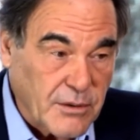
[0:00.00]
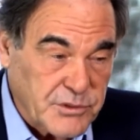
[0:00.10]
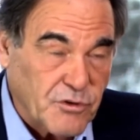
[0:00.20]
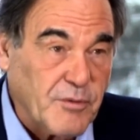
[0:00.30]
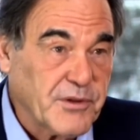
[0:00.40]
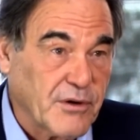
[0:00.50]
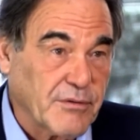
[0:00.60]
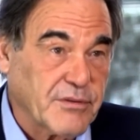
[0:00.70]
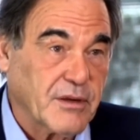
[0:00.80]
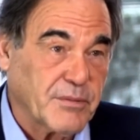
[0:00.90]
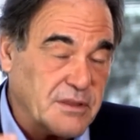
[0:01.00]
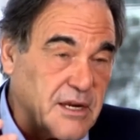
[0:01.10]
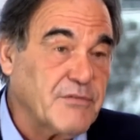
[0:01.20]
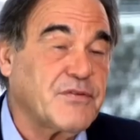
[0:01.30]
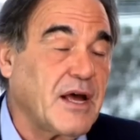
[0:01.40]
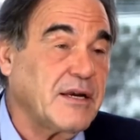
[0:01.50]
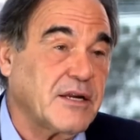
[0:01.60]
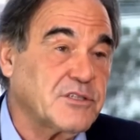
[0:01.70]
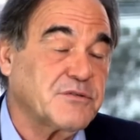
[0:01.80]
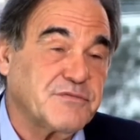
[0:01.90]
absorb the whole thing, but their
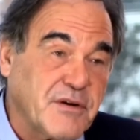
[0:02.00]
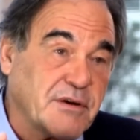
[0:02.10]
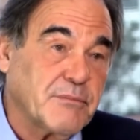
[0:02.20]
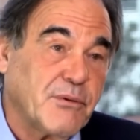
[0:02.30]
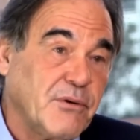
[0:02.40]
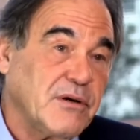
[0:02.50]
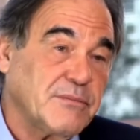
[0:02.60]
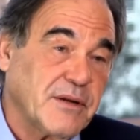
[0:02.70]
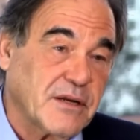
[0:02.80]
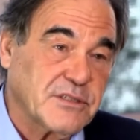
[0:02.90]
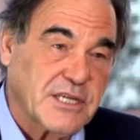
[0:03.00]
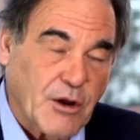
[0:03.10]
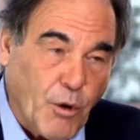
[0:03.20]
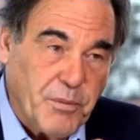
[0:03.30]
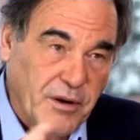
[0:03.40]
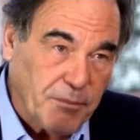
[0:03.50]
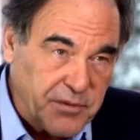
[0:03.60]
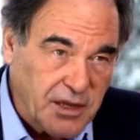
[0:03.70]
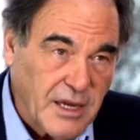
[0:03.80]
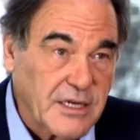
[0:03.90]
findings are very important because they open up
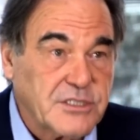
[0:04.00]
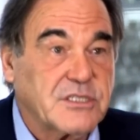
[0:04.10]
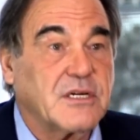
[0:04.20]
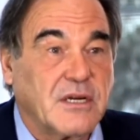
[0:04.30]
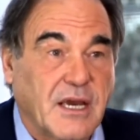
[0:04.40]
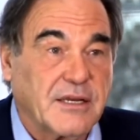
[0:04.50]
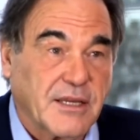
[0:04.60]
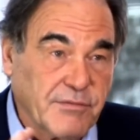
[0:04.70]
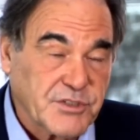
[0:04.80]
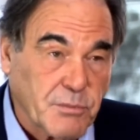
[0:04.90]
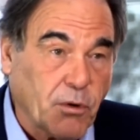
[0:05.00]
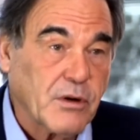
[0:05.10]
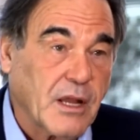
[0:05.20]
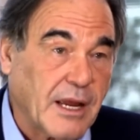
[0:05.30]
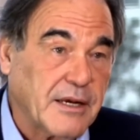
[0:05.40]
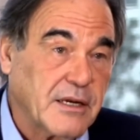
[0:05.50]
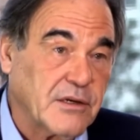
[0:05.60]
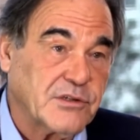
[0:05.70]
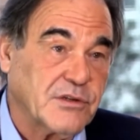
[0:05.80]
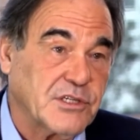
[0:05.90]
the case and give us more light
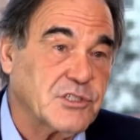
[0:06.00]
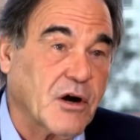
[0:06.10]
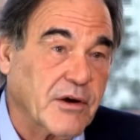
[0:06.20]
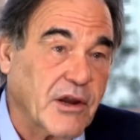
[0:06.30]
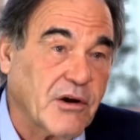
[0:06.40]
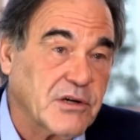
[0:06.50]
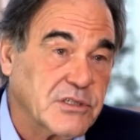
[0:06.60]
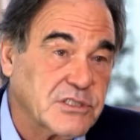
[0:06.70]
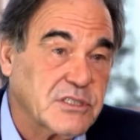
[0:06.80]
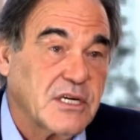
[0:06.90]
into these dark areas.